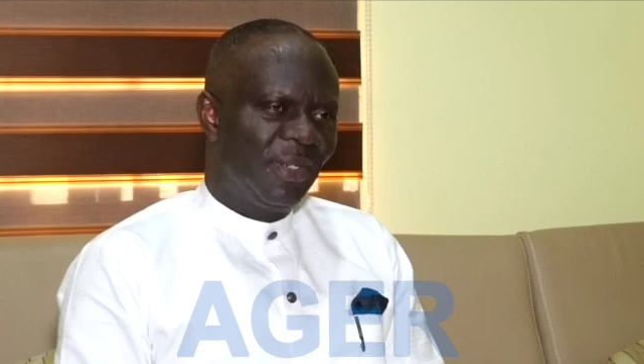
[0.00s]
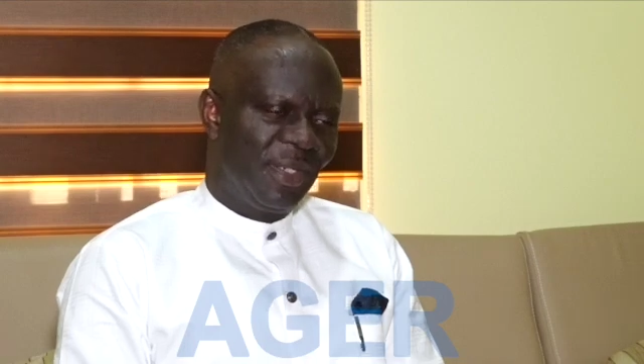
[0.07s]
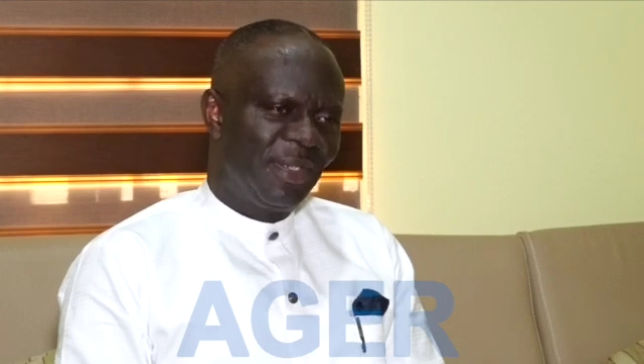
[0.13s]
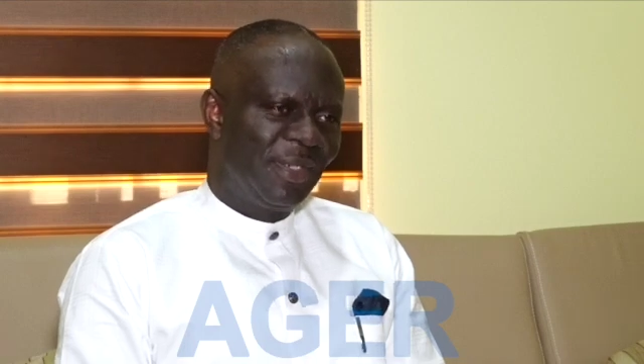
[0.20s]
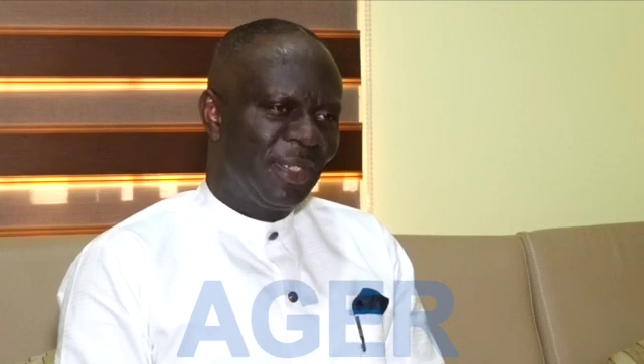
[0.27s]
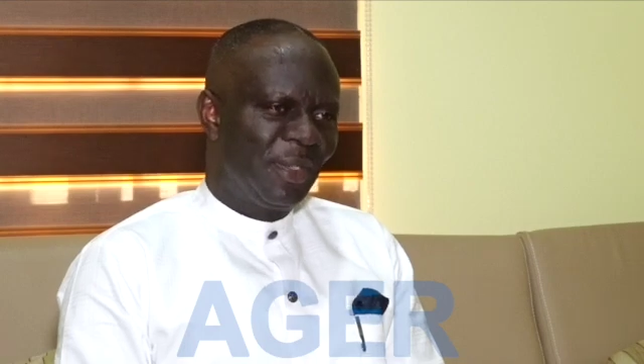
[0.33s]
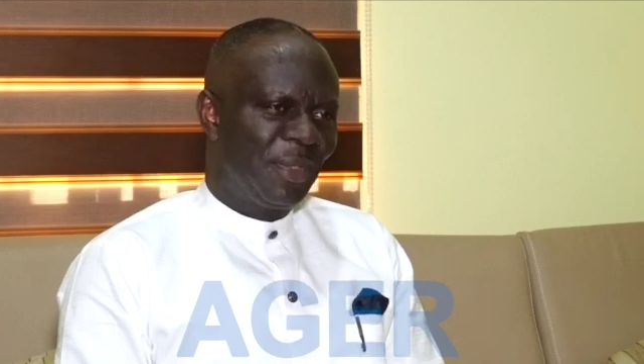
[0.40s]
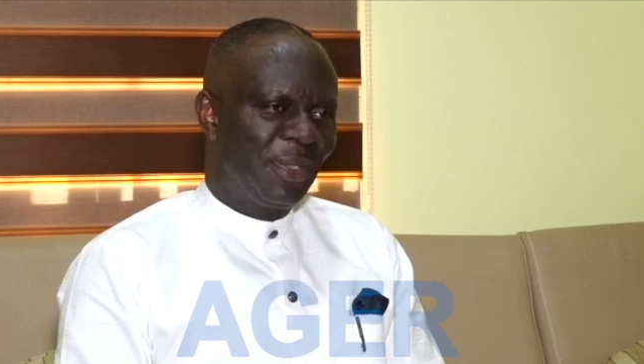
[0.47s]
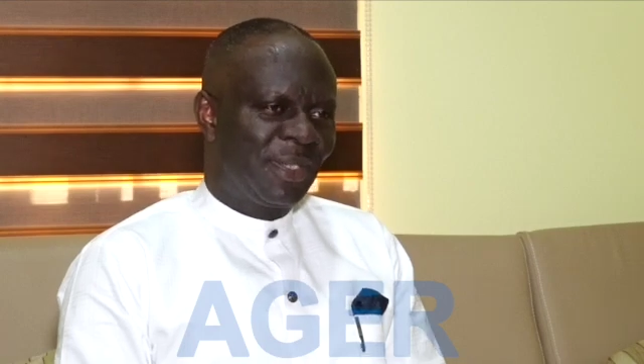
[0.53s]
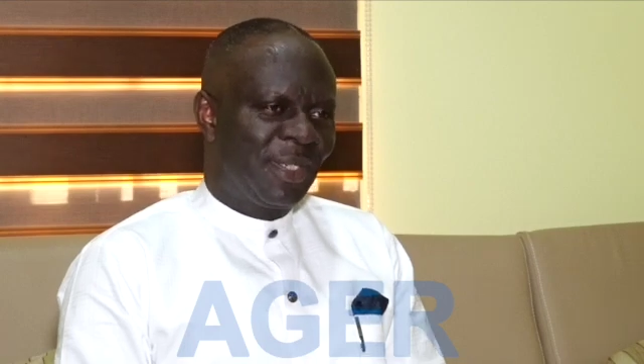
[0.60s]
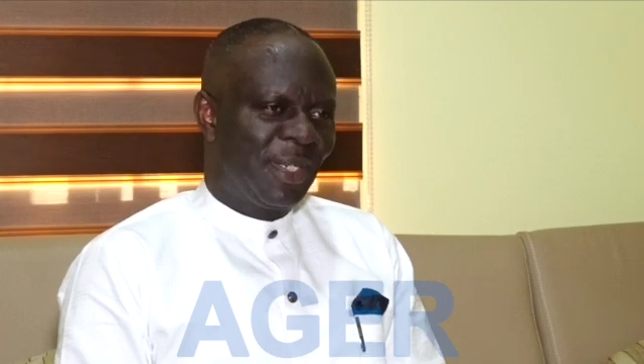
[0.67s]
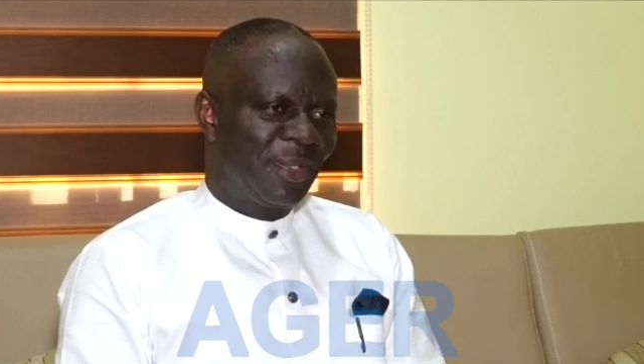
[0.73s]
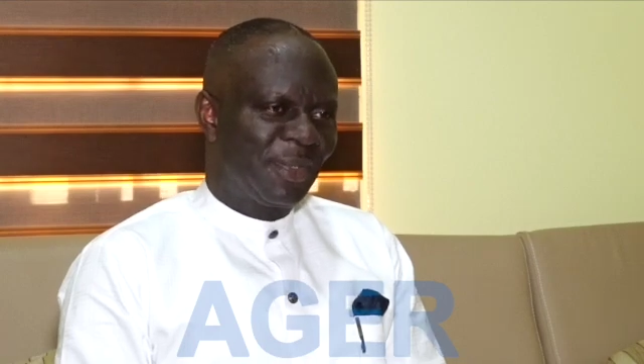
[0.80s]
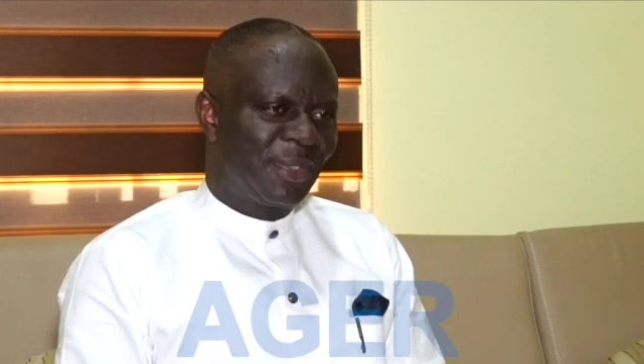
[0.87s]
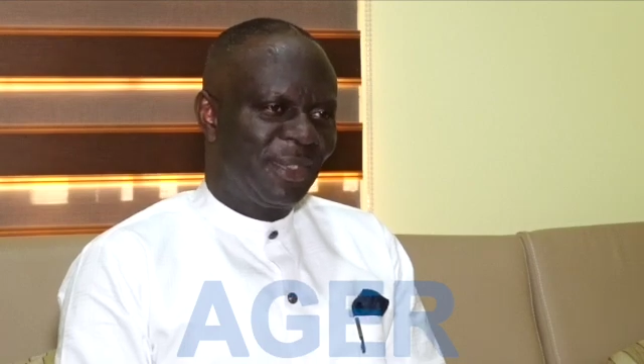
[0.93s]
Yeah, in Edo
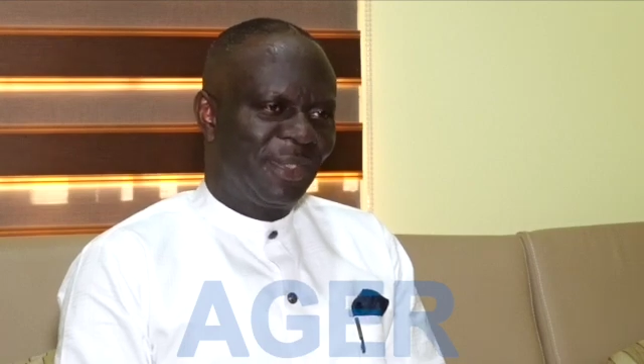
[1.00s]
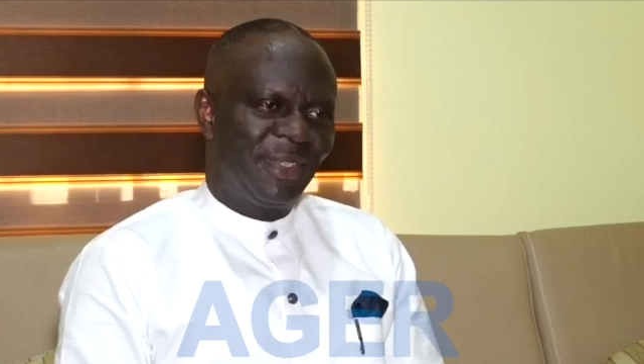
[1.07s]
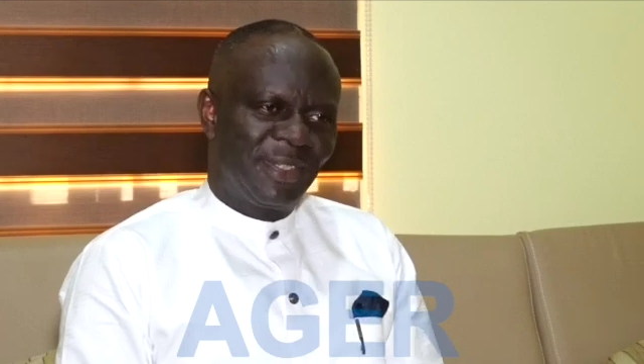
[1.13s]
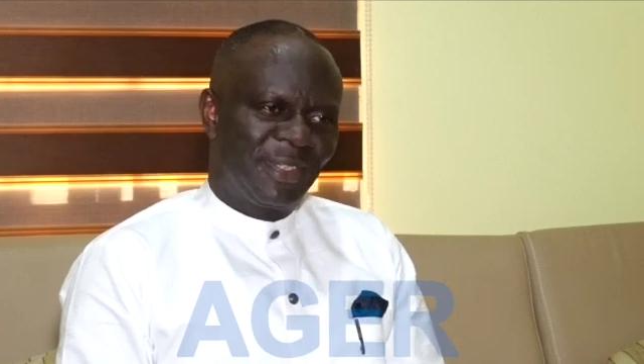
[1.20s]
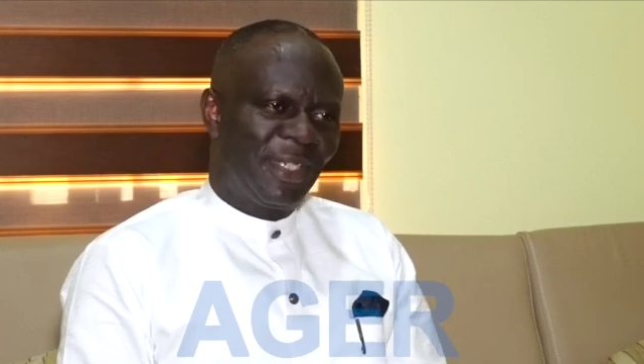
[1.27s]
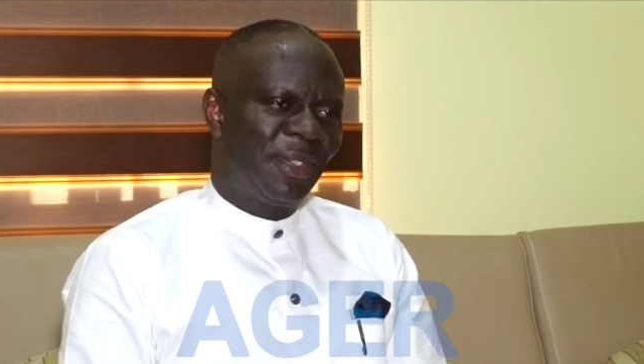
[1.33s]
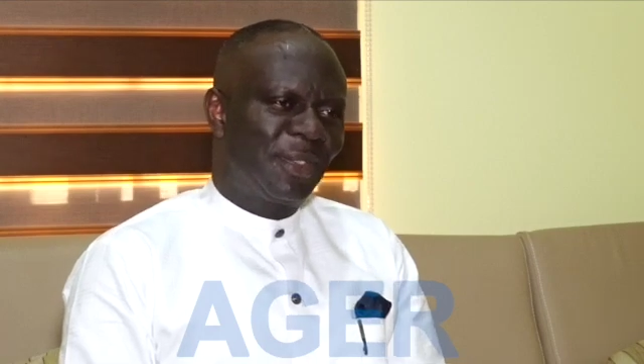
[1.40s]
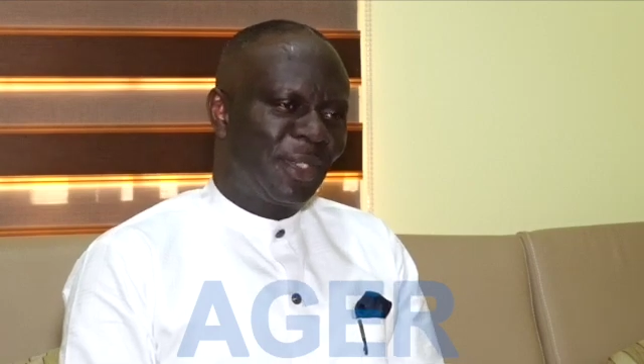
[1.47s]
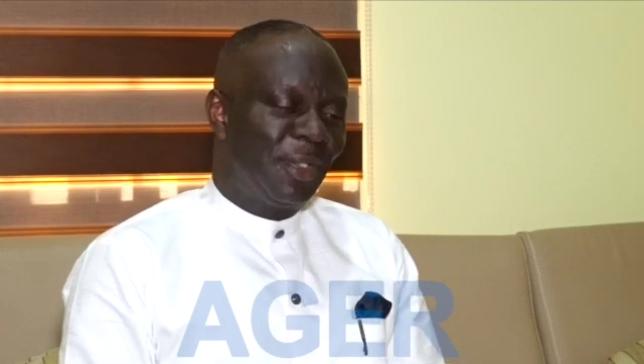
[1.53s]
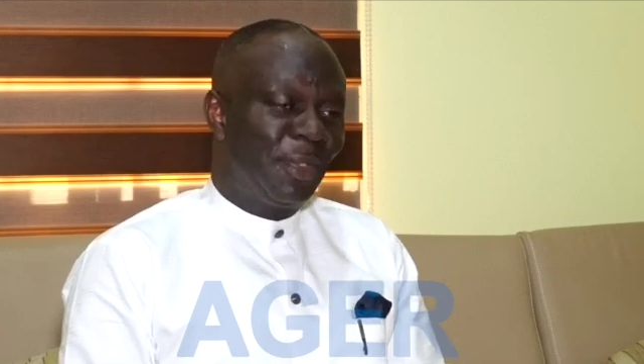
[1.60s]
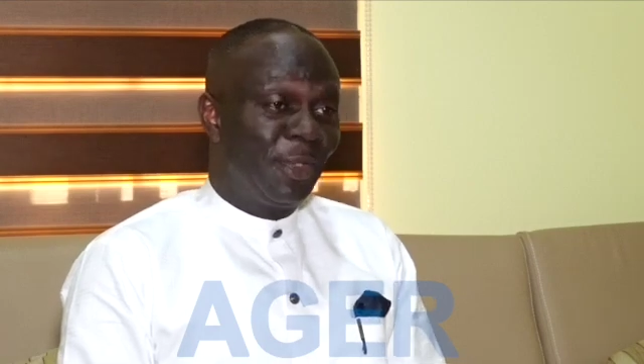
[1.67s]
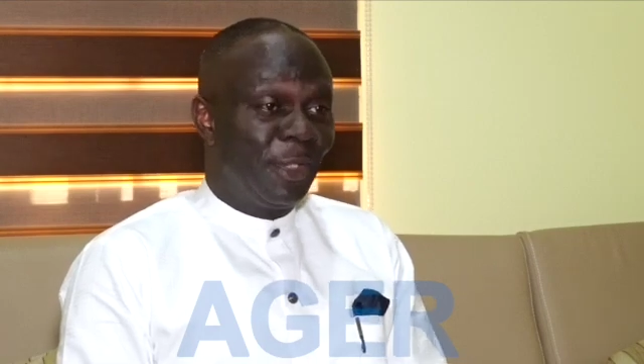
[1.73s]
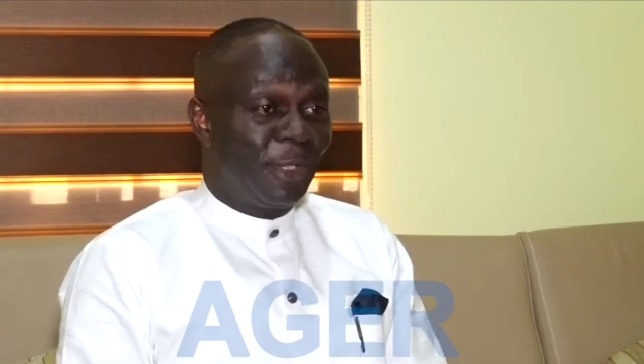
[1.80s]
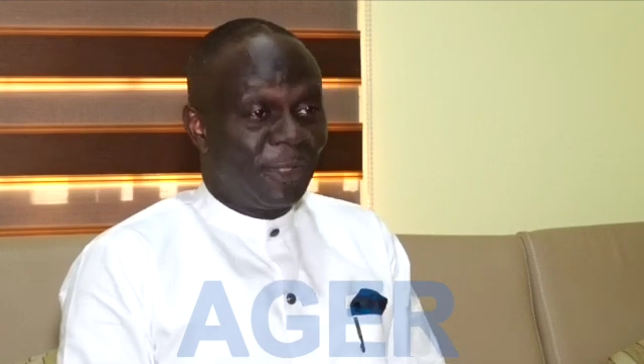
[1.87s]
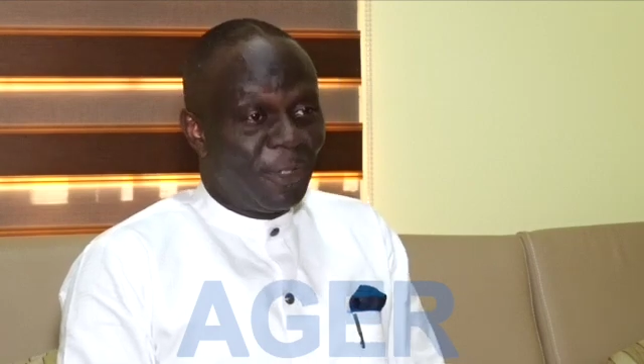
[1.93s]
South. The South
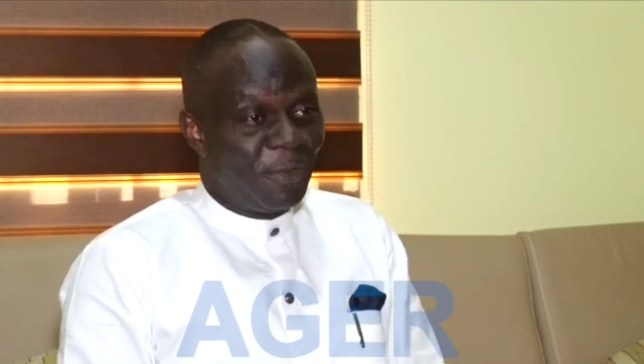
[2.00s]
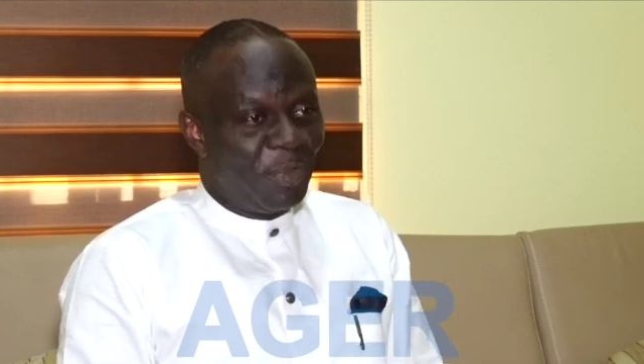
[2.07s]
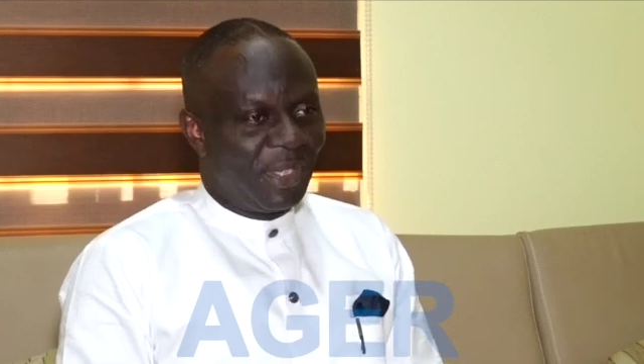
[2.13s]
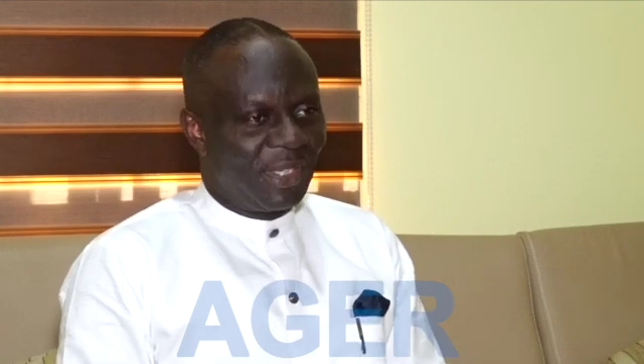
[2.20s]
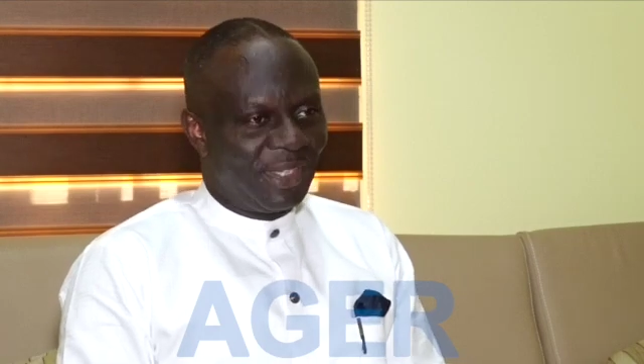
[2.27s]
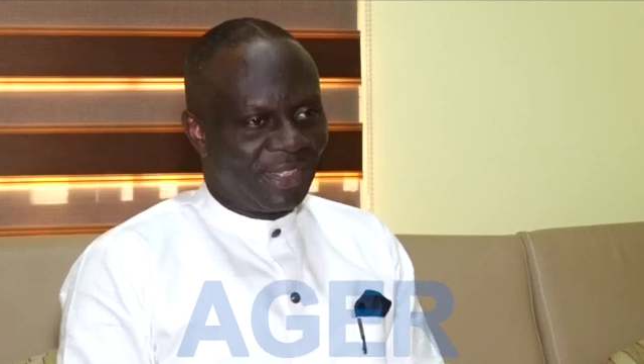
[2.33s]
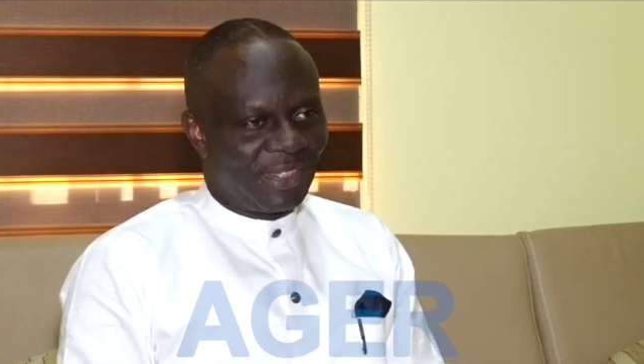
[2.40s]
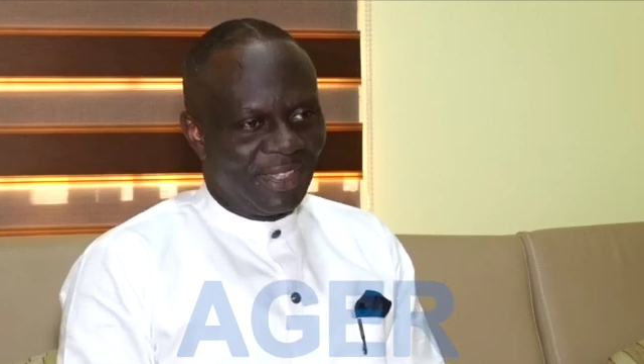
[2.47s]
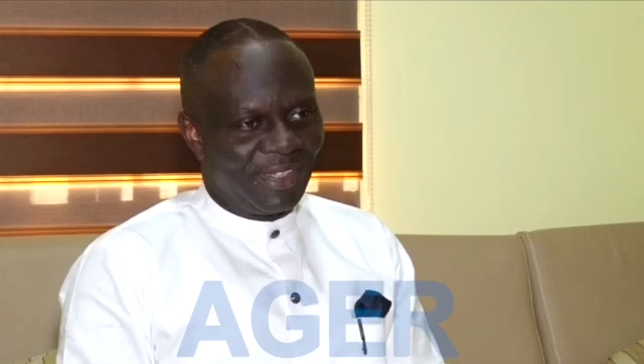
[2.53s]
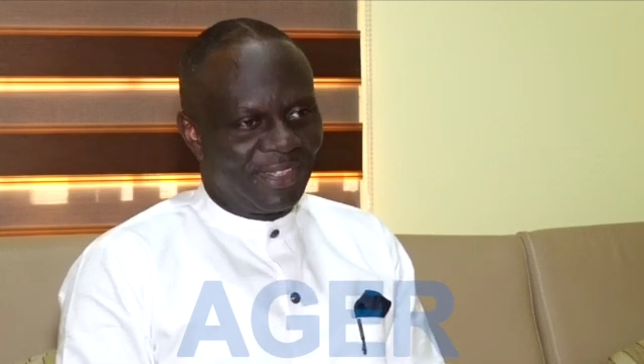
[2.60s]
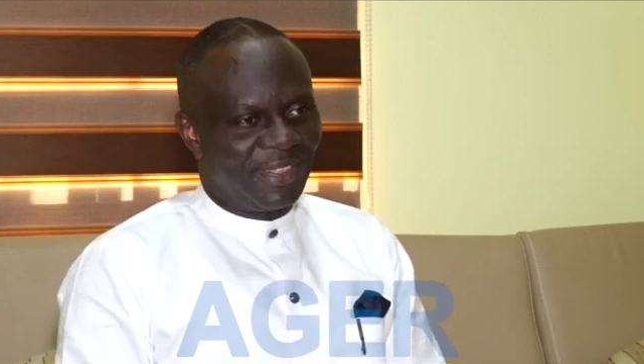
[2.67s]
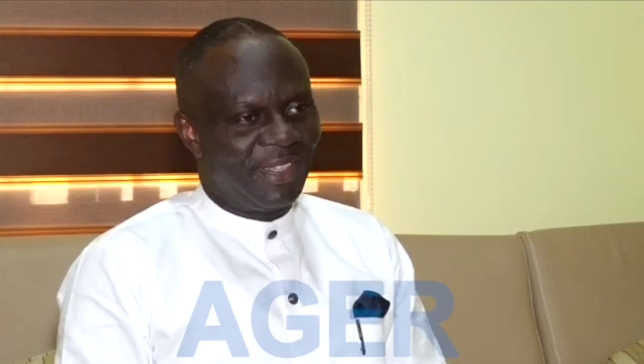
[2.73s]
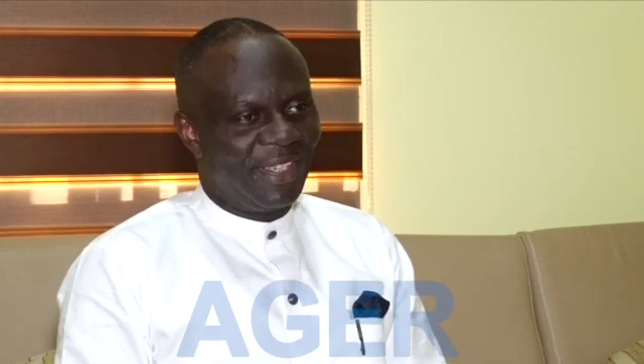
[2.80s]
alone does not make the state.